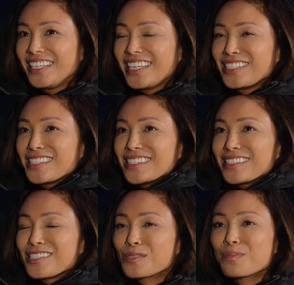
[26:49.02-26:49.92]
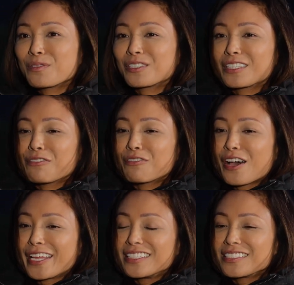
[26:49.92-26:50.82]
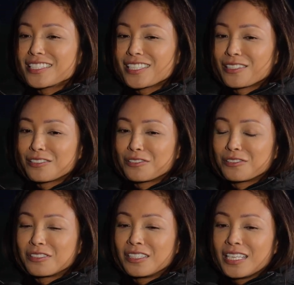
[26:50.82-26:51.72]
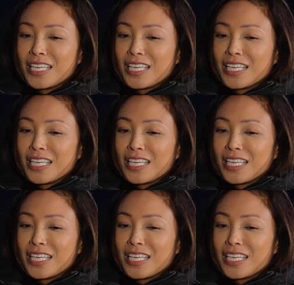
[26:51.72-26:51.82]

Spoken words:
It's just been really fun to